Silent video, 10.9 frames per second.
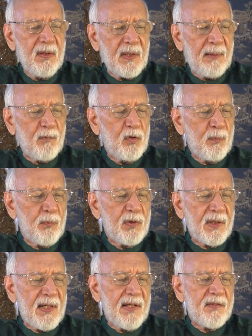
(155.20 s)
I'm going to put
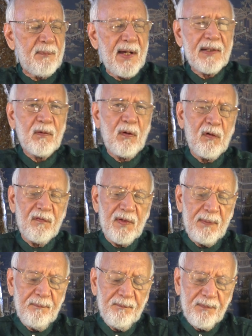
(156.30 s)
the cards back, all of
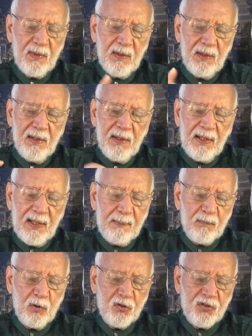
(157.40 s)
them, and
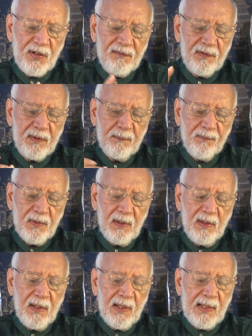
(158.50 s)
I'm going to shuffle.
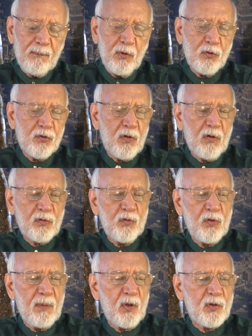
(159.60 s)
And I'm going to talk to
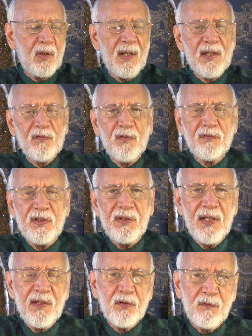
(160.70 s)
you about your last 15
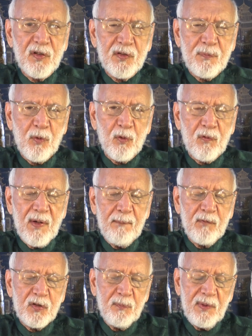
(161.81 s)
days of this
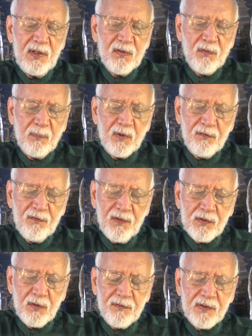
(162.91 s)
program, which means from the
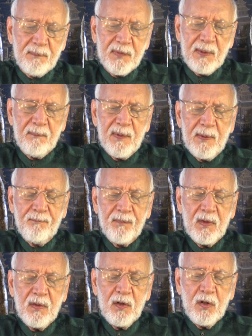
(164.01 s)
1st of September
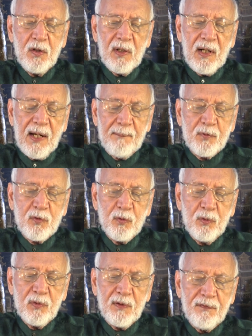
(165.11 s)
up
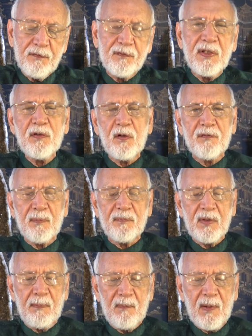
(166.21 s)
to the 15th of
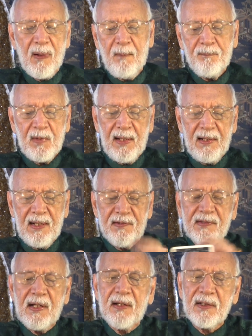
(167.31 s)
September. And let's
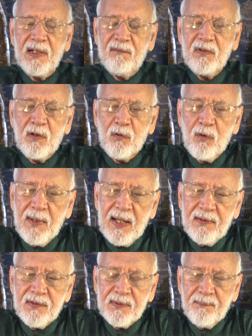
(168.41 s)
start again with the
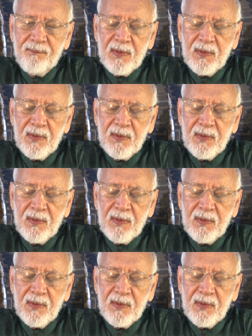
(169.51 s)
romance.